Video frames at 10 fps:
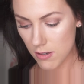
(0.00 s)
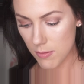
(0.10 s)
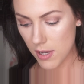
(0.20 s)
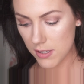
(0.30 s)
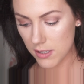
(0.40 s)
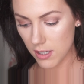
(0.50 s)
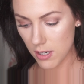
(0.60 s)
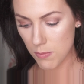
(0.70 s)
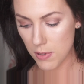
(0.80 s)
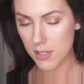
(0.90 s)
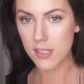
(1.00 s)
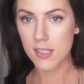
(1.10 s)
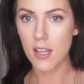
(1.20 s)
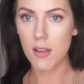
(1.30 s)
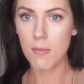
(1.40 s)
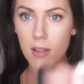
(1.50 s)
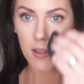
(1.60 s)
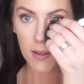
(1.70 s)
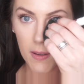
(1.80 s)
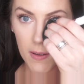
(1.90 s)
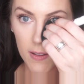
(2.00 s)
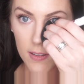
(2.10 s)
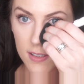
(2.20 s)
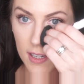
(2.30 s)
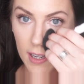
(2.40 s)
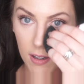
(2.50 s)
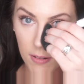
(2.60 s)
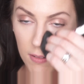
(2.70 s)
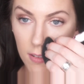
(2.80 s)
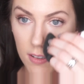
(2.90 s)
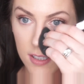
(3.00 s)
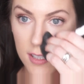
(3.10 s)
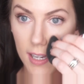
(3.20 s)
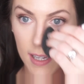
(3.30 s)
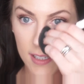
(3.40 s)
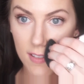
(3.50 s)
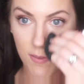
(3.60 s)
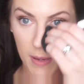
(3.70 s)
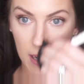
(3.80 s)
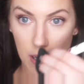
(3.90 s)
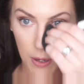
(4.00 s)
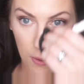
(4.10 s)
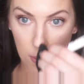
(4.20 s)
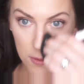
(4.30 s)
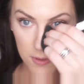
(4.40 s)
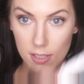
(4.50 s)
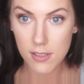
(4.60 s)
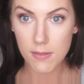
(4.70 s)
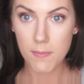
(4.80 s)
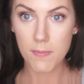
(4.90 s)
and I'm also gonna put some down the sides of my nose.